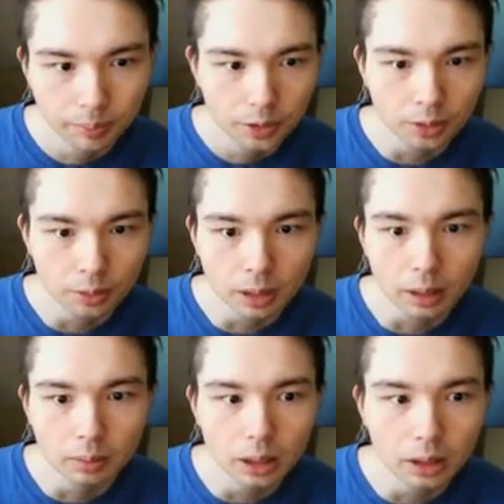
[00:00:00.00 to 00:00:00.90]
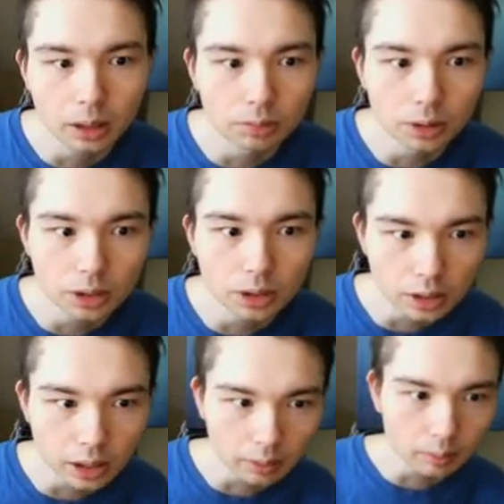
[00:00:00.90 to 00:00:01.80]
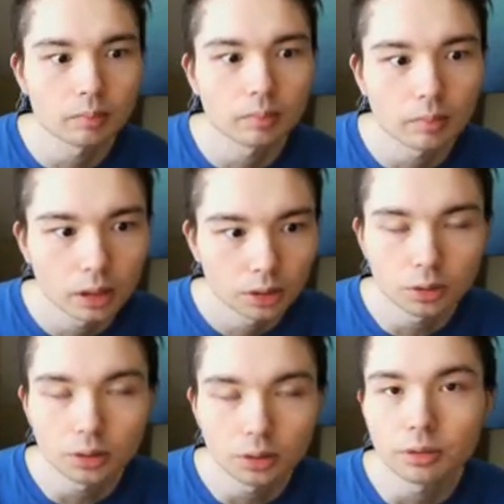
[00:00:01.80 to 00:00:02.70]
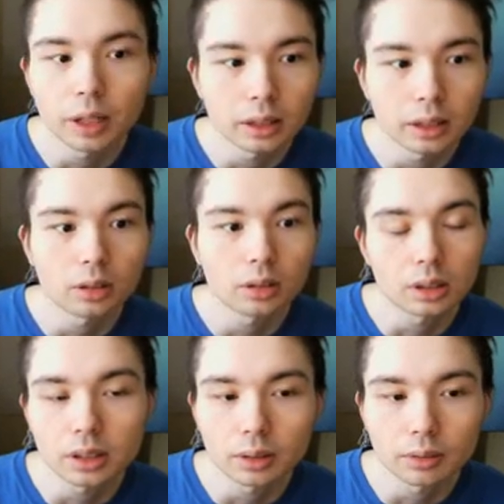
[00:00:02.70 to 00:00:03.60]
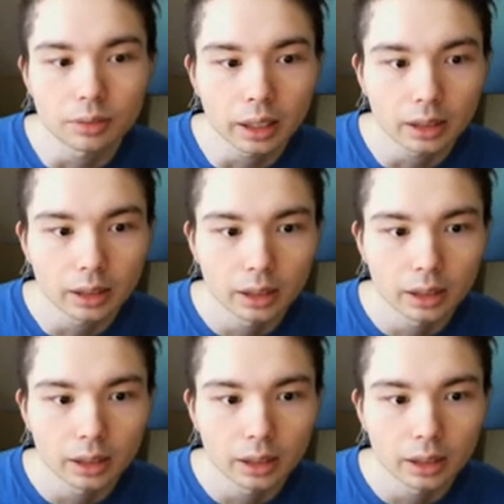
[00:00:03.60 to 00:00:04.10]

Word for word: So black plays rook d7 to defend along the 7th rank.